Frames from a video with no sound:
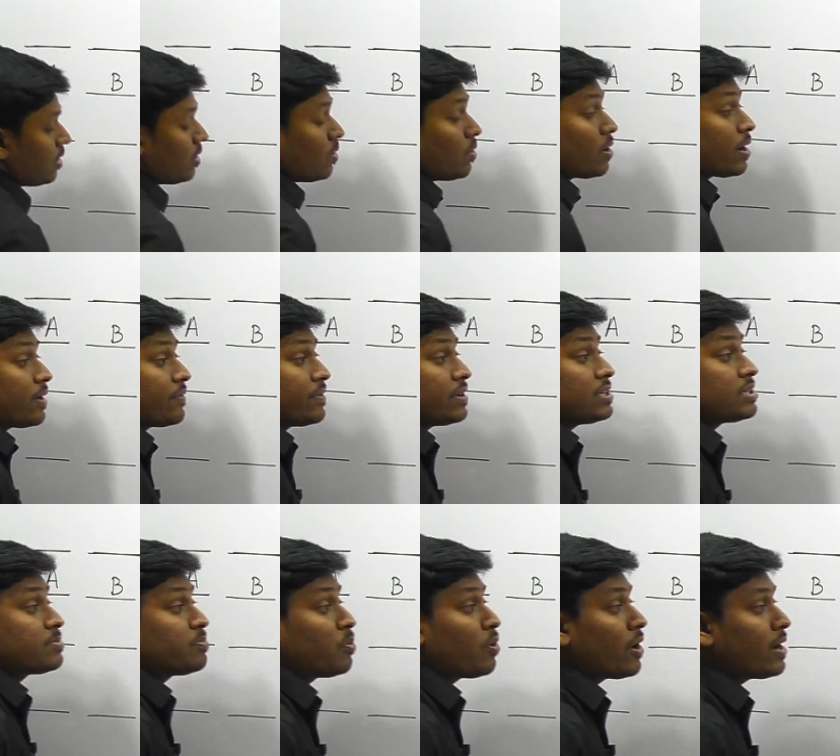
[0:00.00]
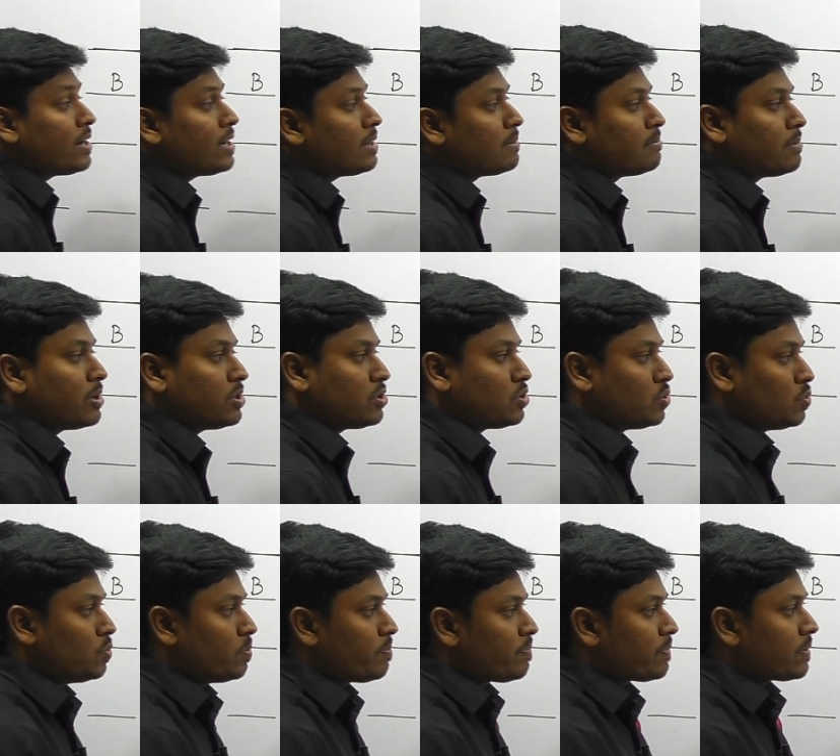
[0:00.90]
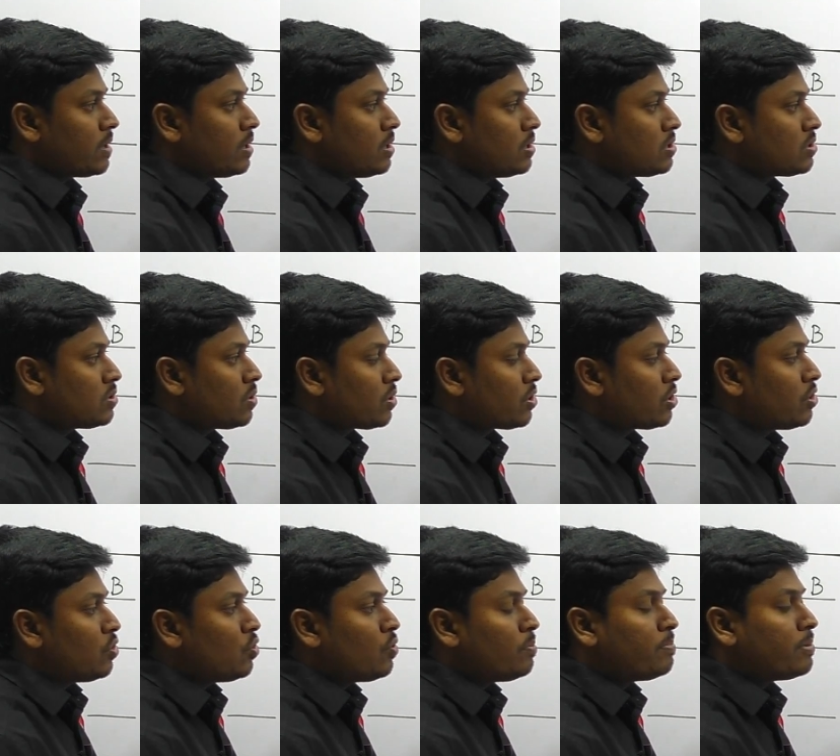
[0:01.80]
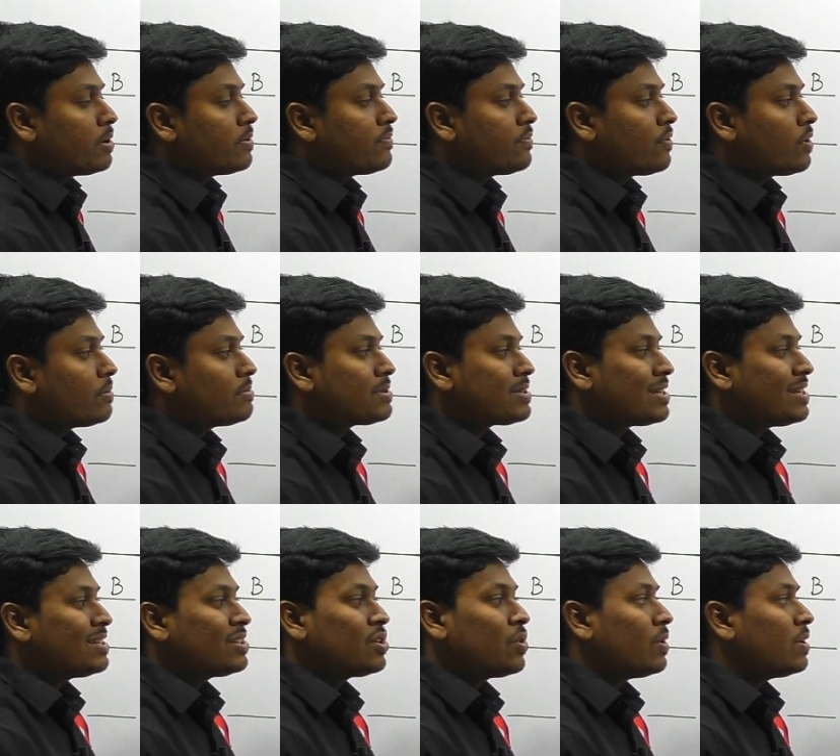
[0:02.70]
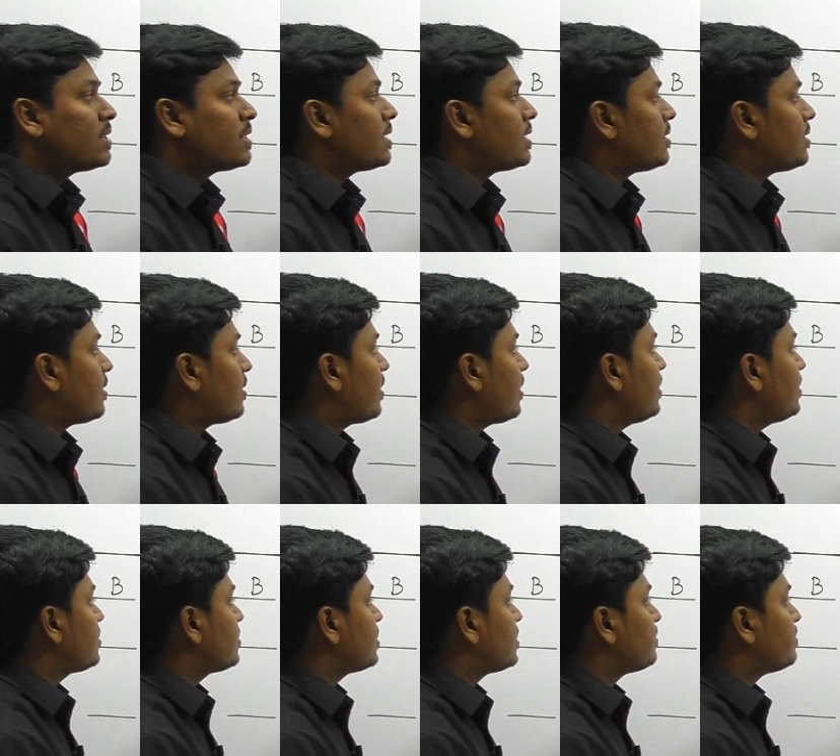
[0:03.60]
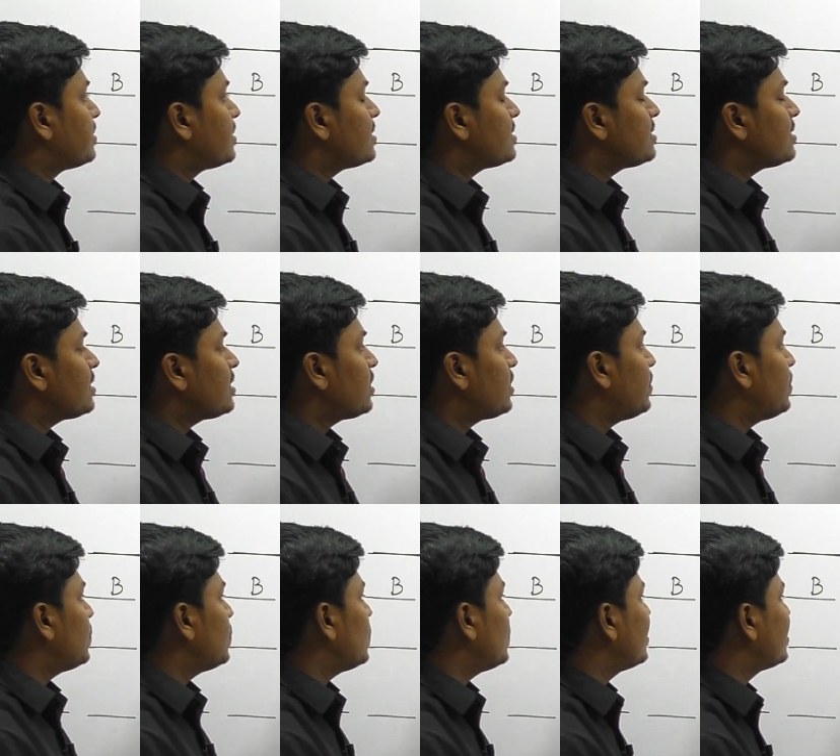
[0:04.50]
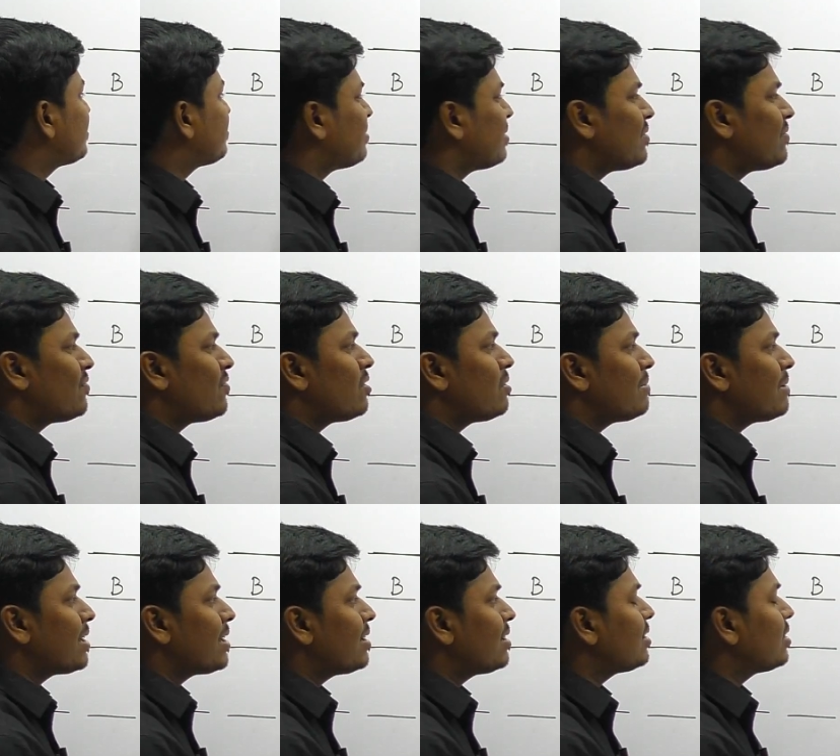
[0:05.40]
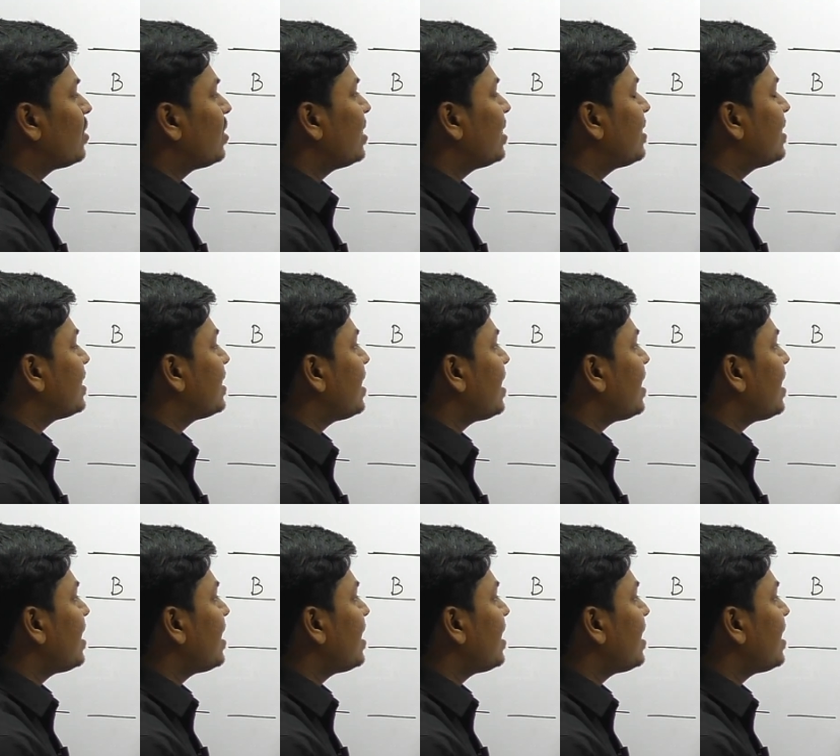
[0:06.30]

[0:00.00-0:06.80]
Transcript: Okay friends, point number 2. So Q performs in Kolkata, right? So the person Q is performing in Kolkata.